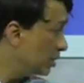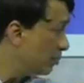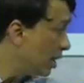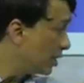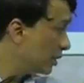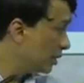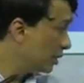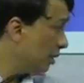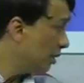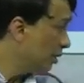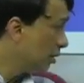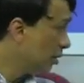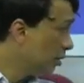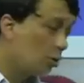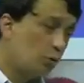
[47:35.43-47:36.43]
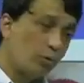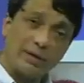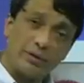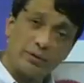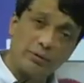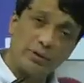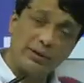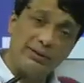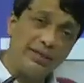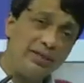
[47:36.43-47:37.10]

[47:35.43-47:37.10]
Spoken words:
it's passing right through that.